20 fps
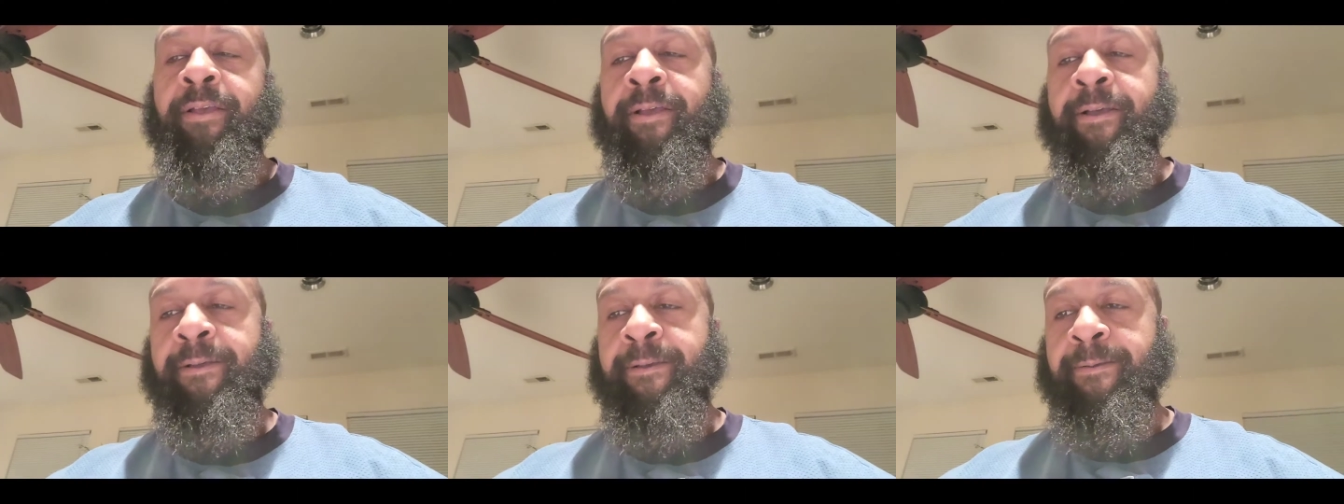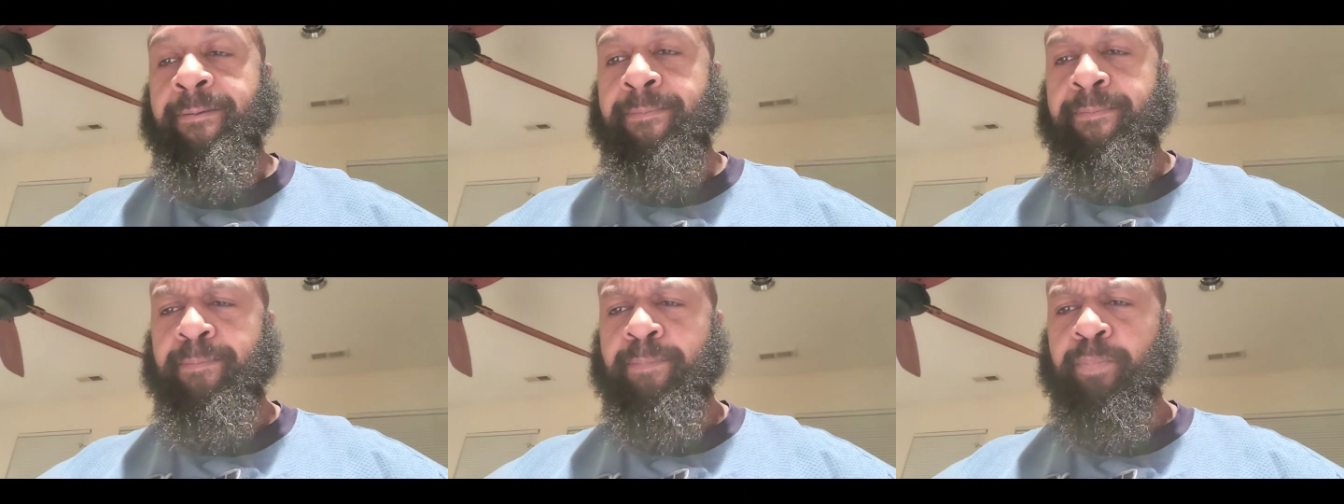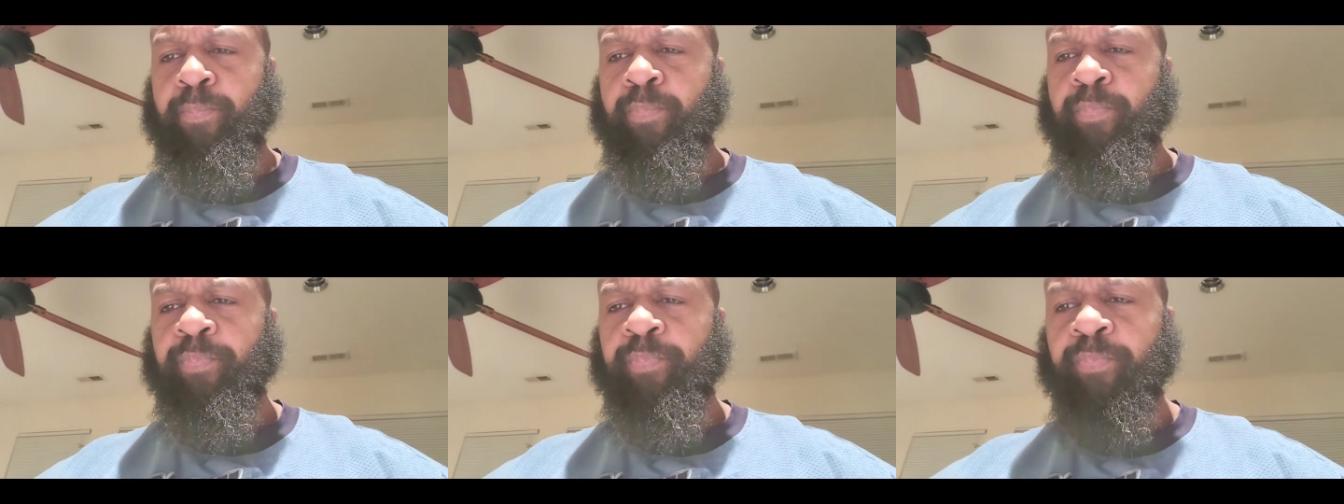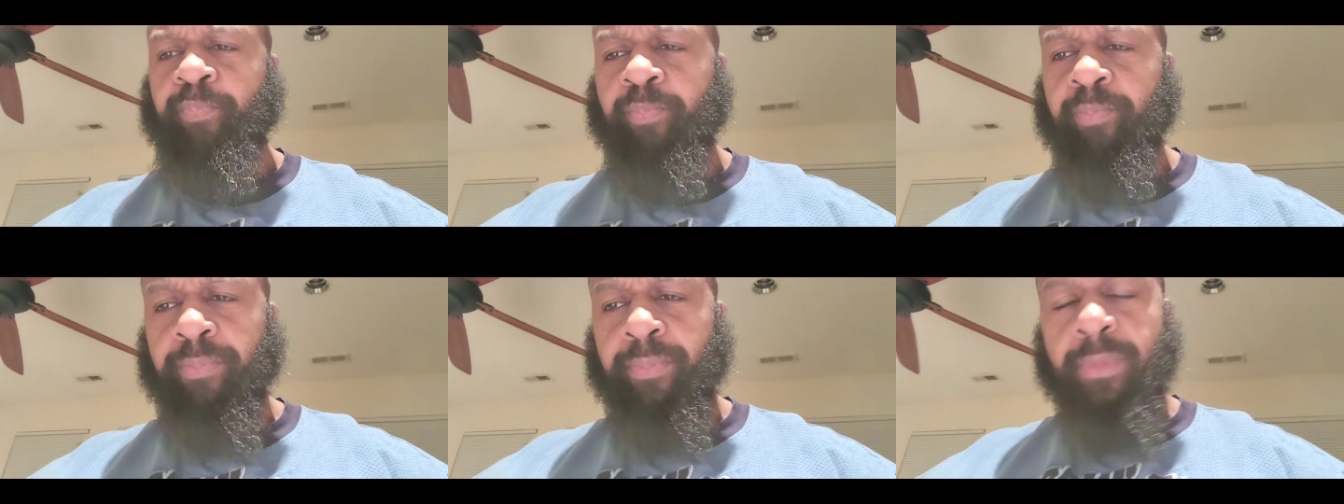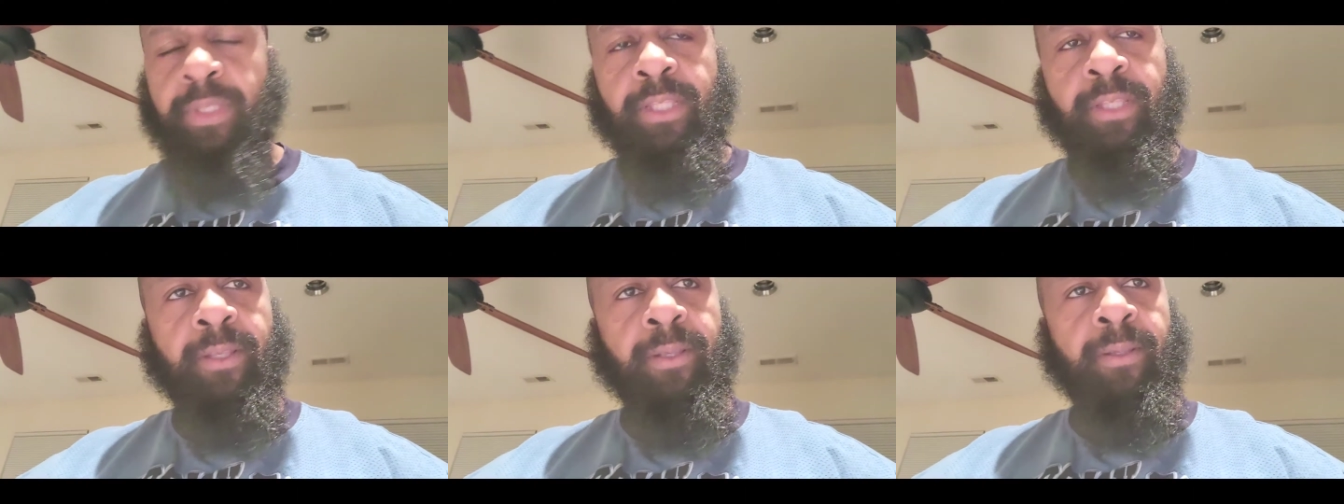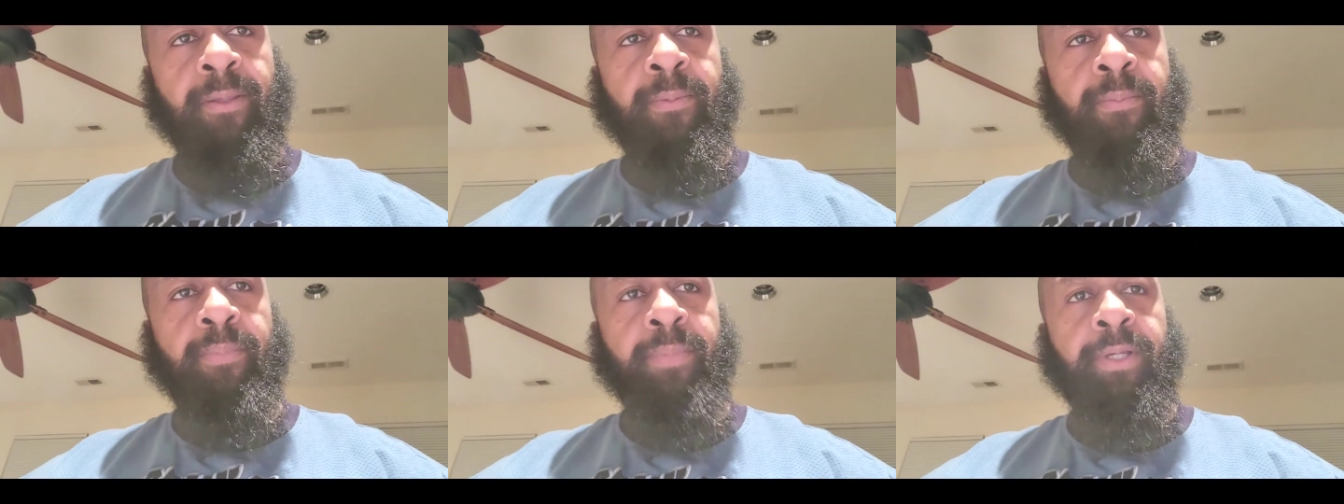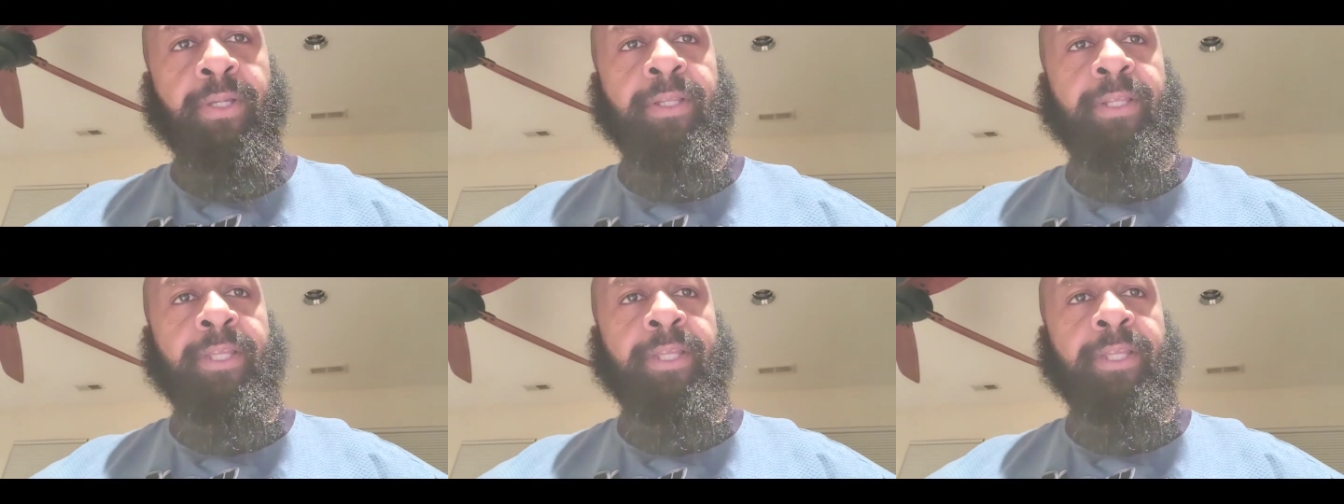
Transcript: But